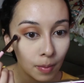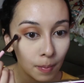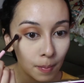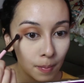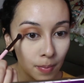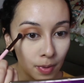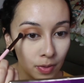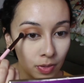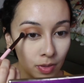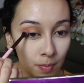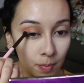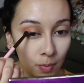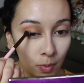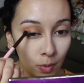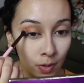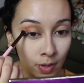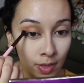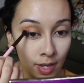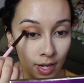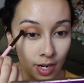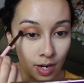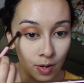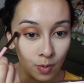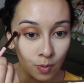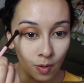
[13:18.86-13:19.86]
but the more
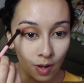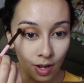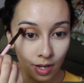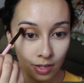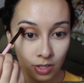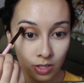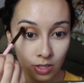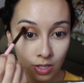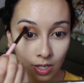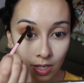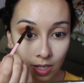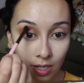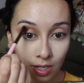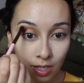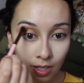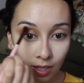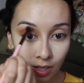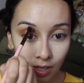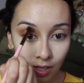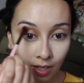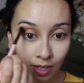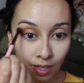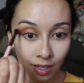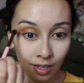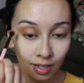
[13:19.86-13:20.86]
that I watch it,
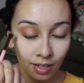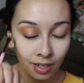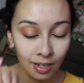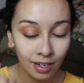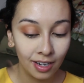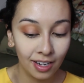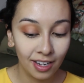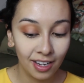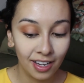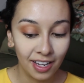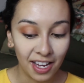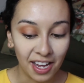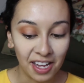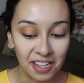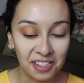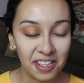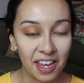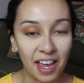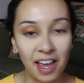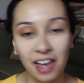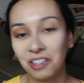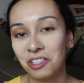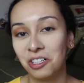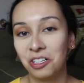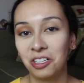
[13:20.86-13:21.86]
it's
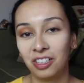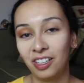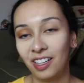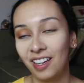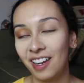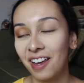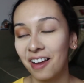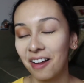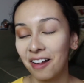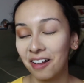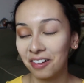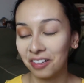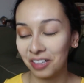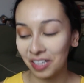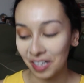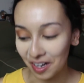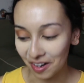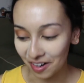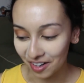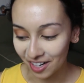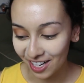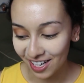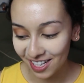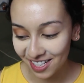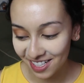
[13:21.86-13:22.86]
actually
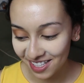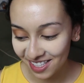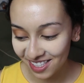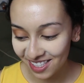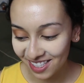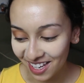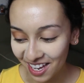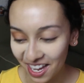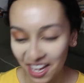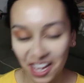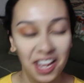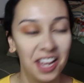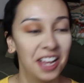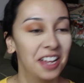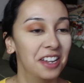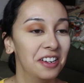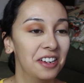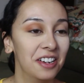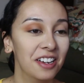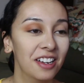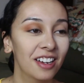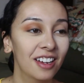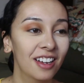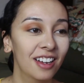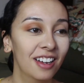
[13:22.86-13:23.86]
hilarious,
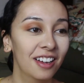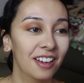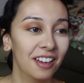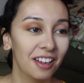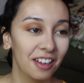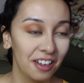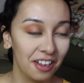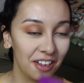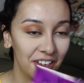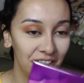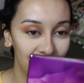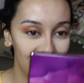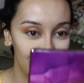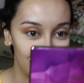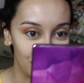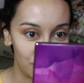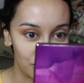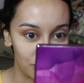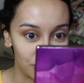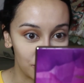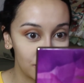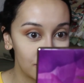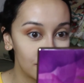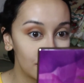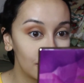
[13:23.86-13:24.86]
and it's
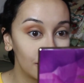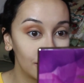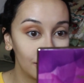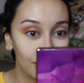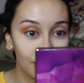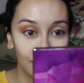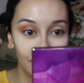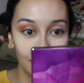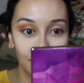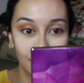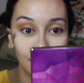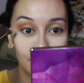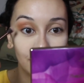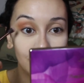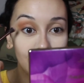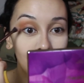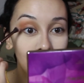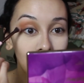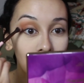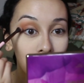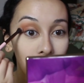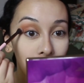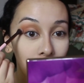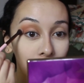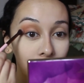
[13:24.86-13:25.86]
just
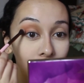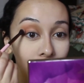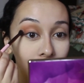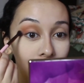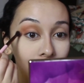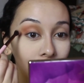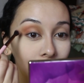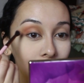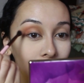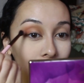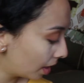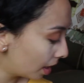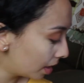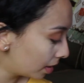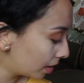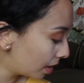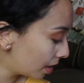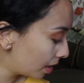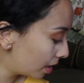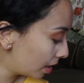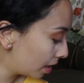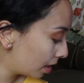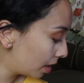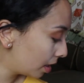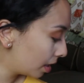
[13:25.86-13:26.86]
so good. And
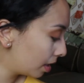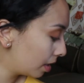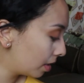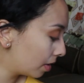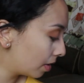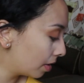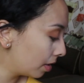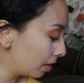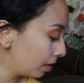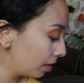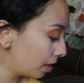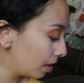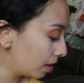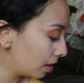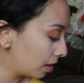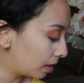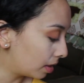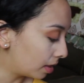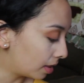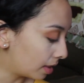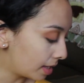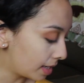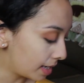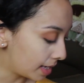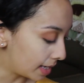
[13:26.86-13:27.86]
then on the
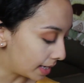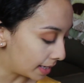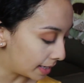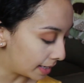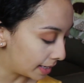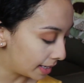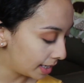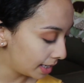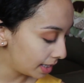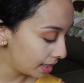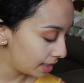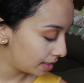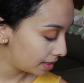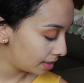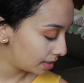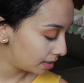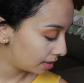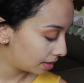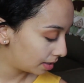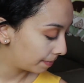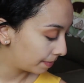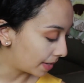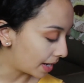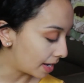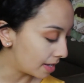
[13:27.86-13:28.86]
lid,
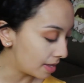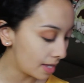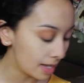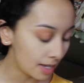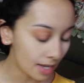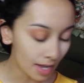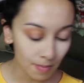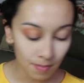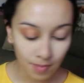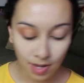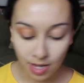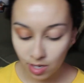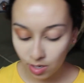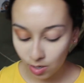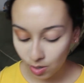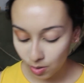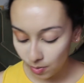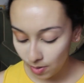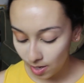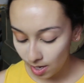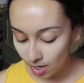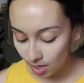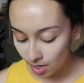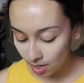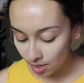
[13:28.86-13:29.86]
I think I might
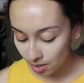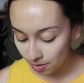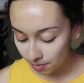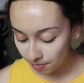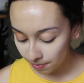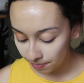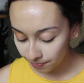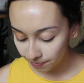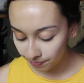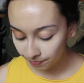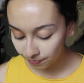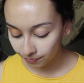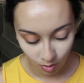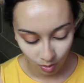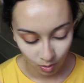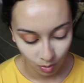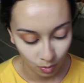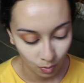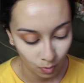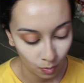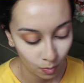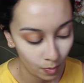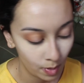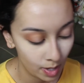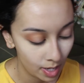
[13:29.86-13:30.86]
go in
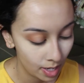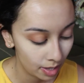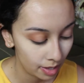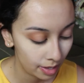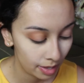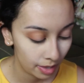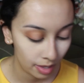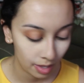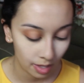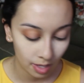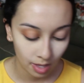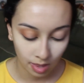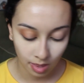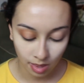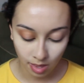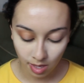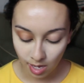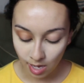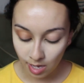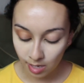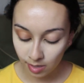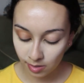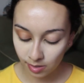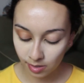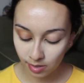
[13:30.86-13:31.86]
with
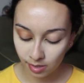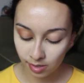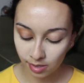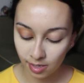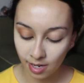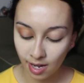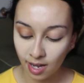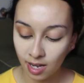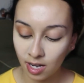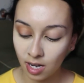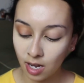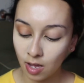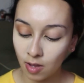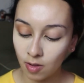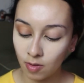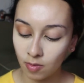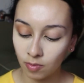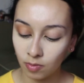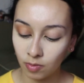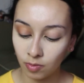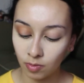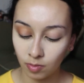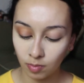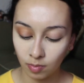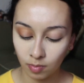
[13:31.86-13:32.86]
this kind
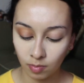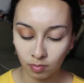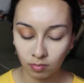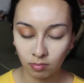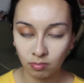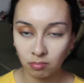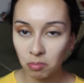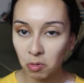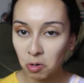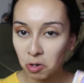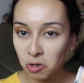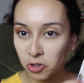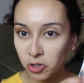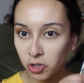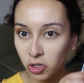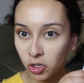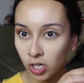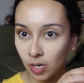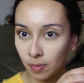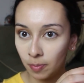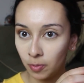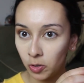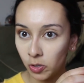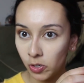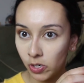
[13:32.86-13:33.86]
of more
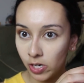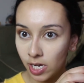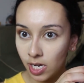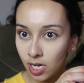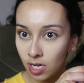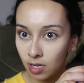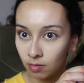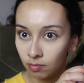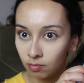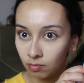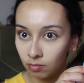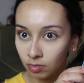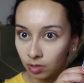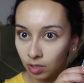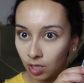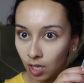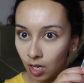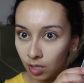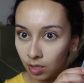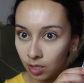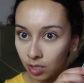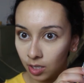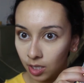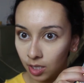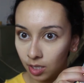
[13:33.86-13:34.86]
shimmery
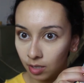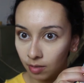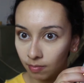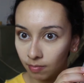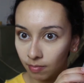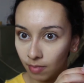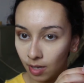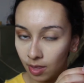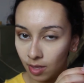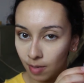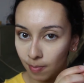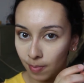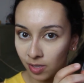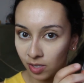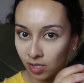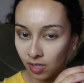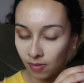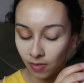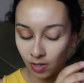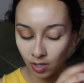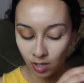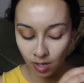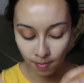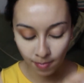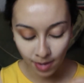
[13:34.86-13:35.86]
color in the
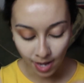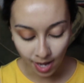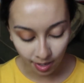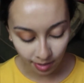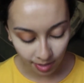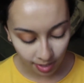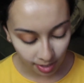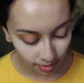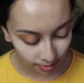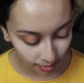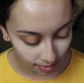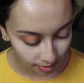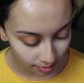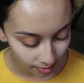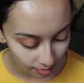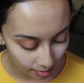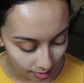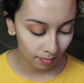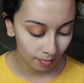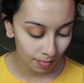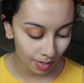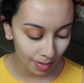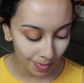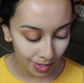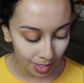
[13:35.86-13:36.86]
Pacifica palette.
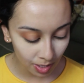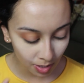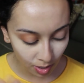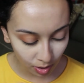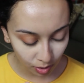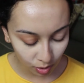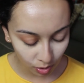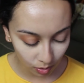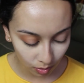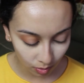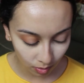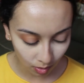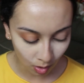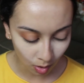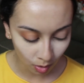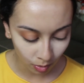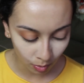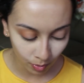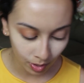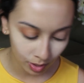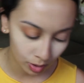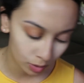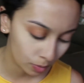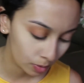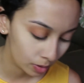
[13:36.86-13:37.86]
Maybe not all the
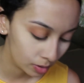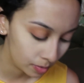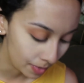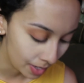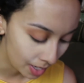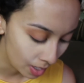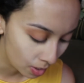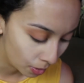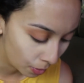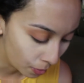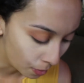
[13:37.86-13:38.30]
way towards my inner